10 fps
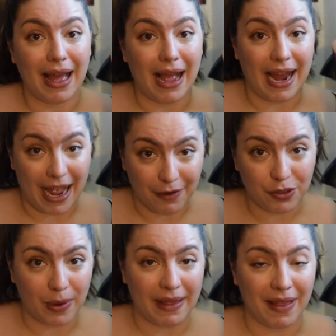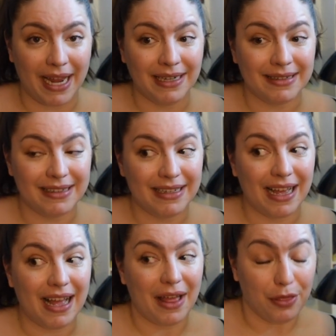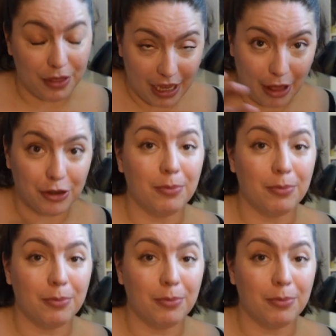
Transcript: I have Twilight, the other